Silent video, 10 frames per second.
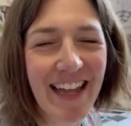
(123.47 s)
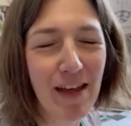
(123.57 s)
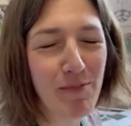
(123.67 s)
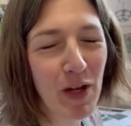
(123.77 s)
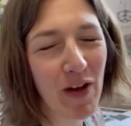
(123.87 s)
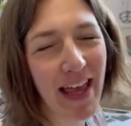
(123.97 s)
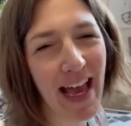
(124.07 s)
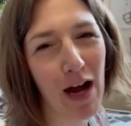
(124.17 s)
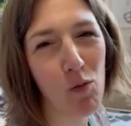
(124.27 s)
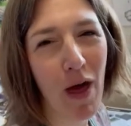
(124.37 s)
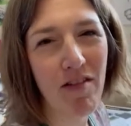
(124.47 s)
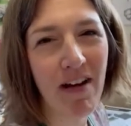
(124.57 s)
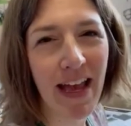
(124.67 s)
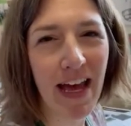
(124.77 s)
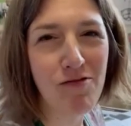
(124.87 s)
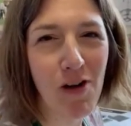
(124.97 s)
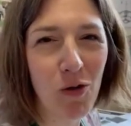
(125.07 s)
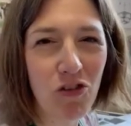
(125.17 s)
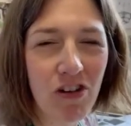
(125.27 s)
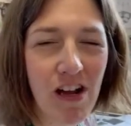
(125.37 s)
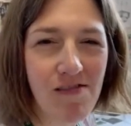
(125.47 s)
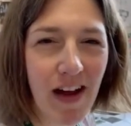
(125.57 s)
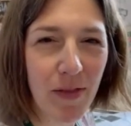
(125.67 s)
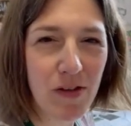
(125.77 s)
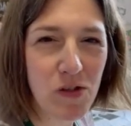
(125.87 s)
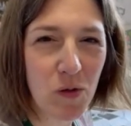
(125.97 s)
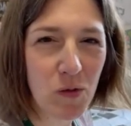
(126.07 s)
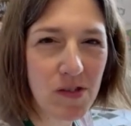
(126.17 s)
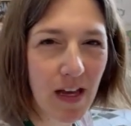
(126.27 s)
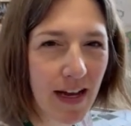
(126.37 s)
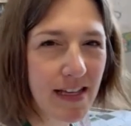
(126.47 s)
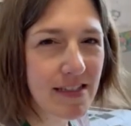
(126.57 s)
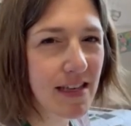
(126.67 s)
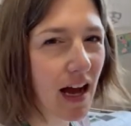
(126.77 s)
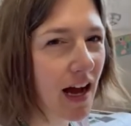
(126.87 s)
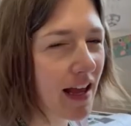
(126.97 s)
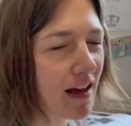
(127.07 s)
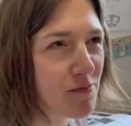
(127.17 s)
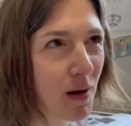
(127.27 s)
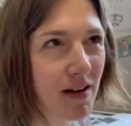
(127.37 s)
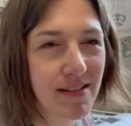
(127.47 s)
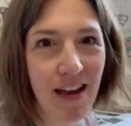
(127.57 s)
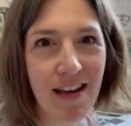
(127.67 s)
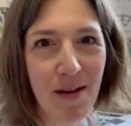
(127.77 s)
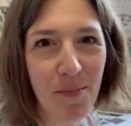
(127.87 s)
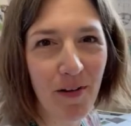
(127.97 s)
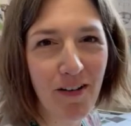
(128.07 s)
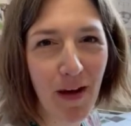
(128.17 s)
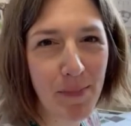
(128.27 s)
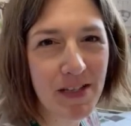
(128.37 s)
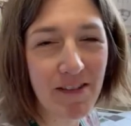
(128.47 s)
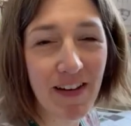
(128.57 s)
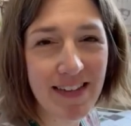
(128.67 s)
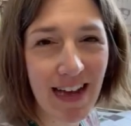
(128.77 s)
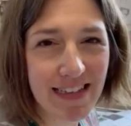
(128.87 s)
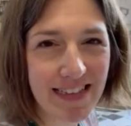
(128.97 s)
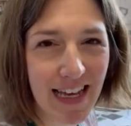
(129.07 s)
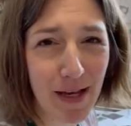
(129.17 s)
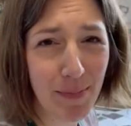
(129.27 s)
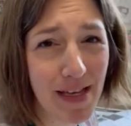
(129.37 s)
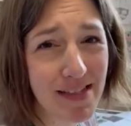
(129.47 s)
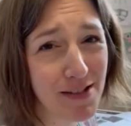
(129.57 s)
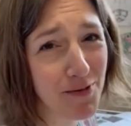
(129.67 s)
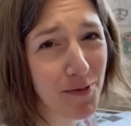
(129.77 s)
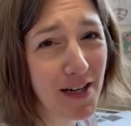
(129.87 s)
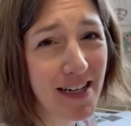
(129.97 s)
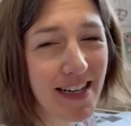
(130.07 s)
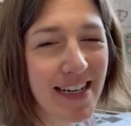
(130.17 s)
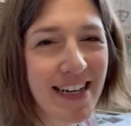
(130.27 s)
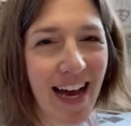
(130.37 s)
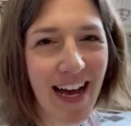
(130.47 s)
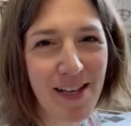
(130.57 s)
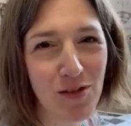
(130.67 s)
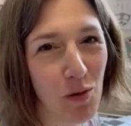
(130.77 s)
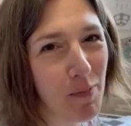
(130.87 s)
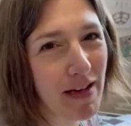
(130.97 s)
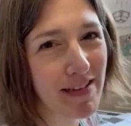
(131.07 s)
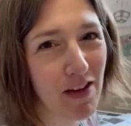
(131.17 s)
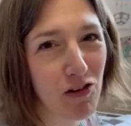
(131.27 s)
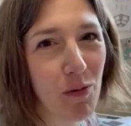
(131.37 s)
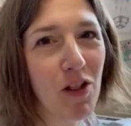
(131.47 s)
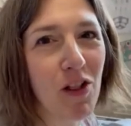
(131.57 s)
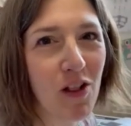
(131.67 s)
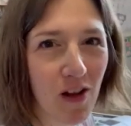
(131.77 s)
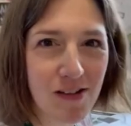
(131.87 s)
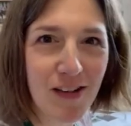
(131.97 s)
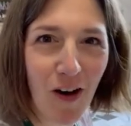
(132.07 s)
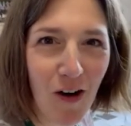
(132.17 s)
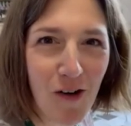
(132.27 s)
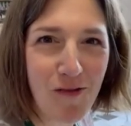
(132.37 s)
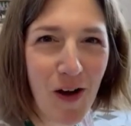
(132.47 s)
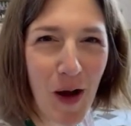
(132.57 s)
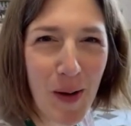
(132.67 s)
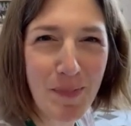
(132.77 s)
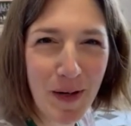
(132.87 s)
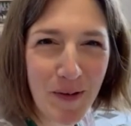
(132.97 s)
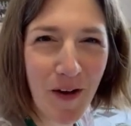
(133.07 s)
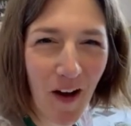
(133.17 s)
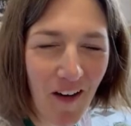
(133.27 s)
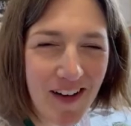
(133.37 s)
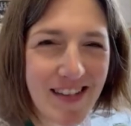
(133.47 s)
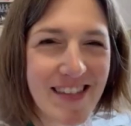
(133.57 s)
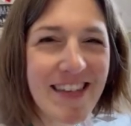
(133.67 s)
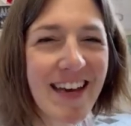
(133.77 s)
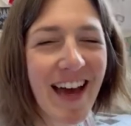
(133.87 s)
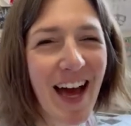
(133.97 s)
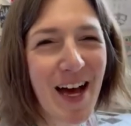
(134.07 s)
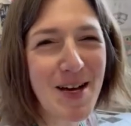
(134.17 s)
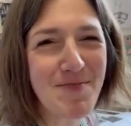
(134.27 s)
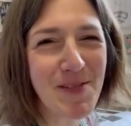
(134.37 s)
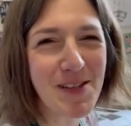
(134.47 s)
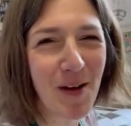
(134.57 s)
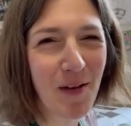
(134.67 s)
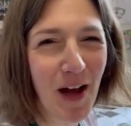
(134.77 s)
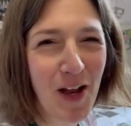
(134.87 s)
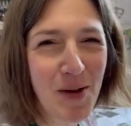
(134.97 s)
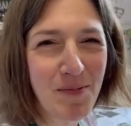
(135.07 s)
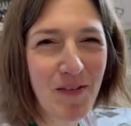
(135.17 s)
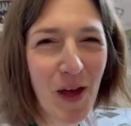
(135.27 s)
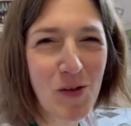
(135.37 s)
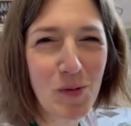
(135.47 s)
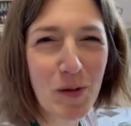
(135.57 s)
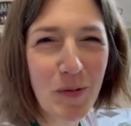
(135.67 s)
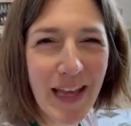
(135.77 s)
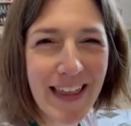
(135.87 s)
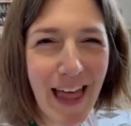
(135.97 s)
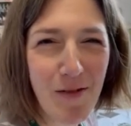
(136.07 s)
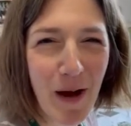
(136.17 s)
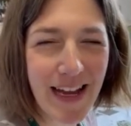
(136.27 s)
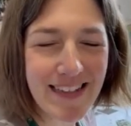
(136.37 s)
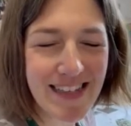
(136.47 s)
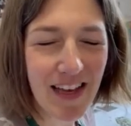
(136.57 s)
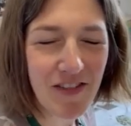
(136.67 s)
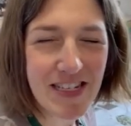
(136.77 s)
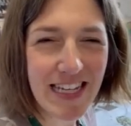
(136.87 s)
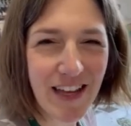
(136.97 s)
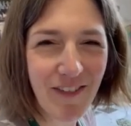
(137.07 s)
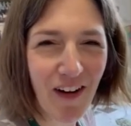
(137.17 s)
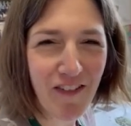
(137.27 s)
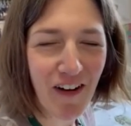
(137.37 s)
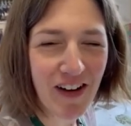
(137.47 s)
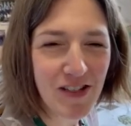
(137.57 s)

they've been looking at weathering and erosion around the school site. I have marked a number of absolutely fantastic pieces of work. So I'm about to issue a lot of blue cards. So a number of those will be winging their way to 70 very, very